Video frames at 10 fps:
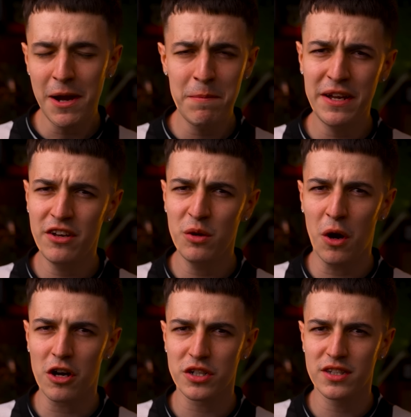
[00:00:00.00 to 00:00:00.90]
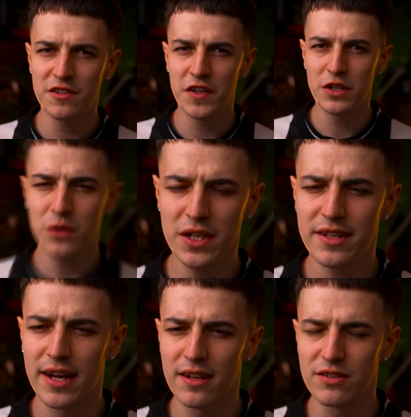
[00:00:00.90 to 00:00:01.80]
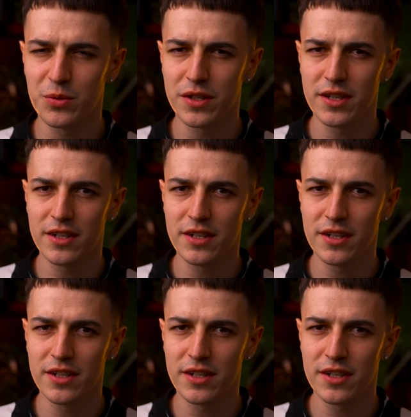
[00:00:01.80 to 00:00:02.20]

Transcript: I've been too harsh in this video. You'd tell us, wouldn't